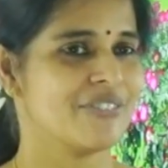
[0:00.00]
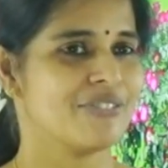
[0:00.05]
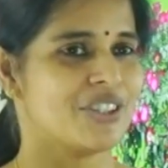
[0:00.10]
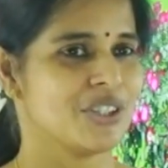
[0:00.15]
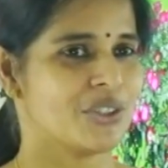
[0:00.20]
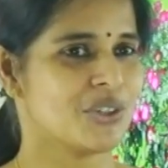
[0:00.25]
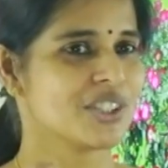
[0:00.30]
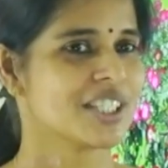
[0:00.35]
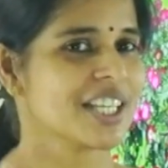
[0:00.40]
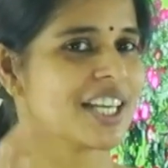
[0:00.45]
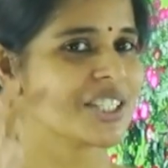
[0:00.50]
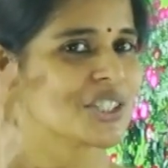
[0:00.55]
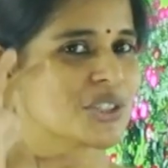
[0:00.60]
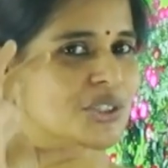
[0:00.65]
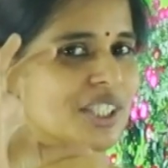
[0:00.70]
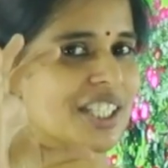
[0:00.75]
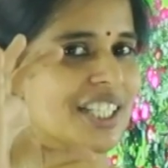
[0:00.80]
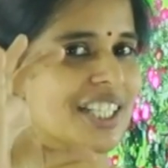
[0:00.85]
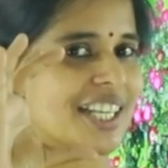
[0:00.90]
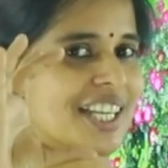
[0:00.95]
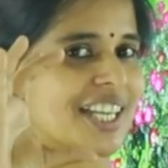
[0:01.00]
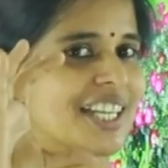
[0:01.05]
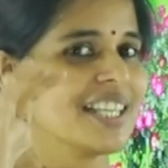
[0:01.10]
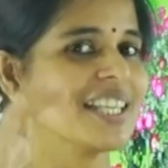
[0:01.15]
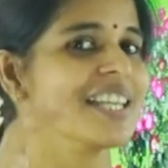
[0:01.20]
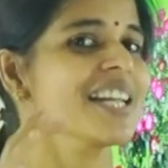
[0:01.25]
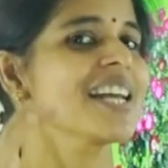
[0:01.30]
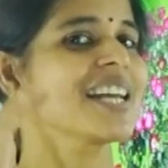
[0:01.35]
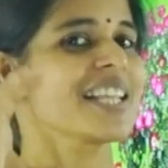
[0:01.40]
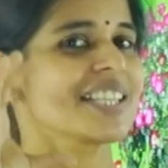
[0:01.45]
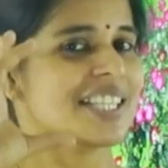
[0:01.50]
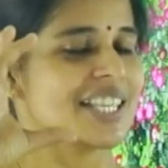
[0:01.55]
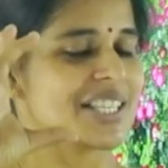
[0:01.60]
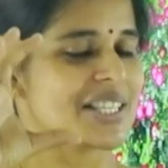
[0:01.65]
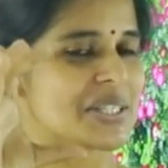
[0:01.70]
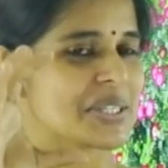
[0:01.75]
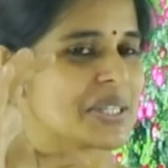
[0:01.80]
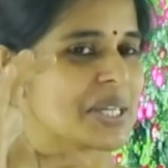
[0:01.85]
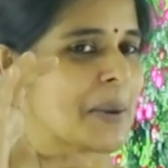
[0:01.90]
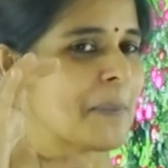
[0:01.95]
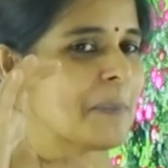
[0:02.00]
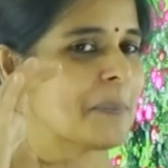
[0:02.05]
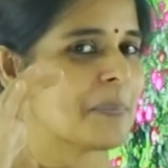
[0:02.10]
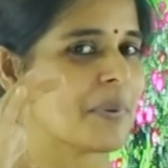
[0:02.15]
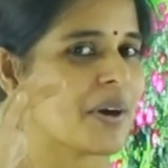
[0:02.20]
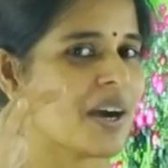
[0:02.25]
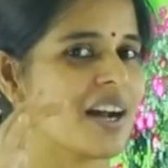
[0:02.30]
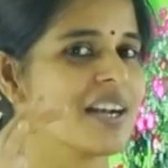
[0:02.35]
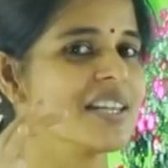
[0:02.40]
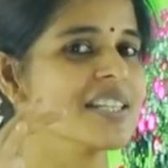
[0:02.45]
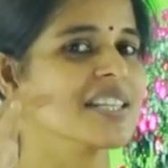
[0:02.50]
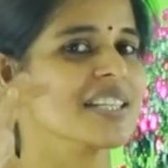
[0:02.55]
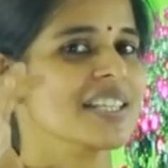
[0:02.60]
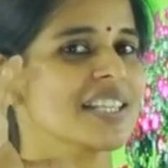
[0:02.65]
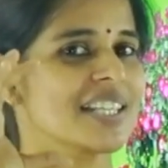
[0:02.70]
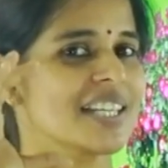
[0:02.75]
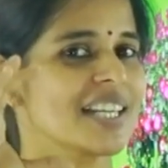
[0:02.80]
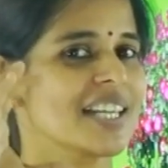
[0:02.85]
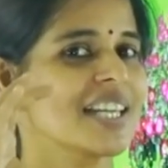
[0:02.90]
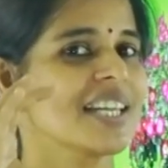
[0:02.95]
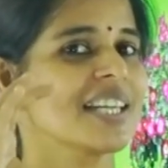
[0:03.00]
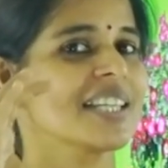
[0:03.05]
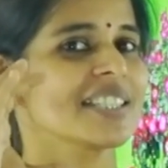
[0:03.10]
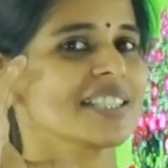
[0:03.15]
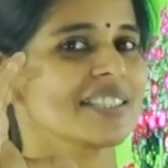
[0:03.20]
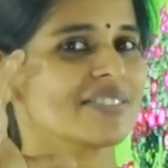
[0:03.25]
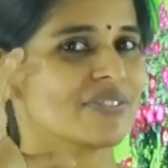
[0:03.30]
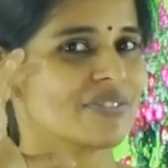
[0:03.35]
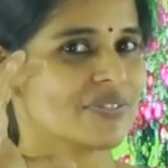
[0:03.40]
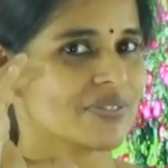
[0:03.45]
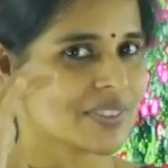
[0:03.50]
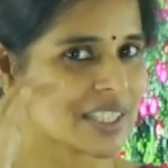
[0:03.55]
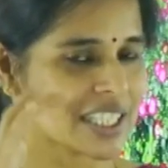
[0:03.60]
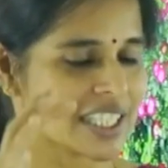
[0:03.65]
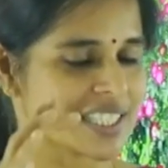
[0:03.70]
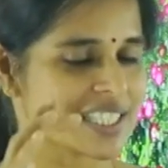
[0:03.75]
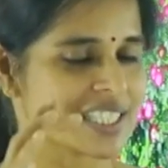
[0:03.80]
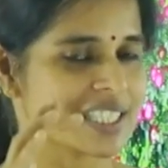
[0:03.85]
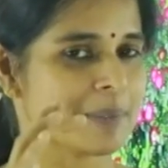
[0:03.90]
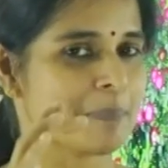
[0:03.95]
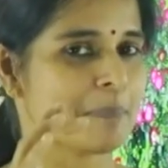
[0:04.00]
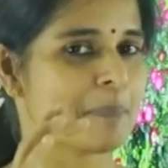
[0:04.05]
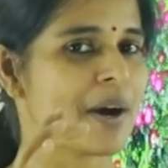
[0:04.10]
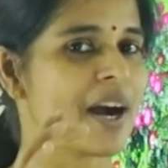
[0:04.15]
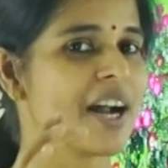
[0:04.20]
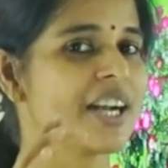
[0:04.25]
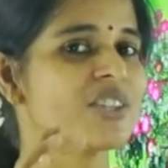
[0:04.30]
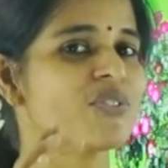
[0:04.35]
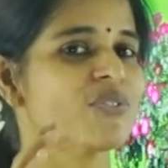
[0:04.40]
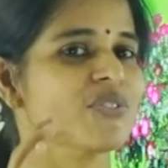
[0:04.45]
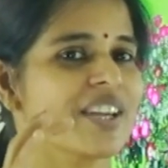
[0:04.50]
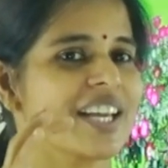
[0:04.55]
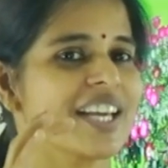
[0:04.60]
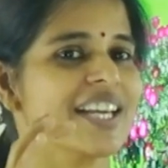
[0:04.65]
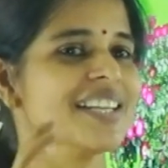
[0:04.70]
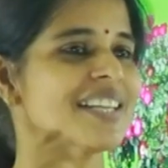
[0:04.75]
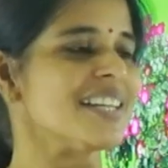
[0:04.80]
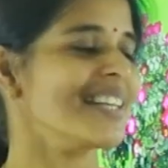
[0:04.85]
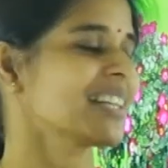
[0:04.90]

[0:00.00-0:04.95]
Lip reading: We know that sugar cane, the stem part is the part where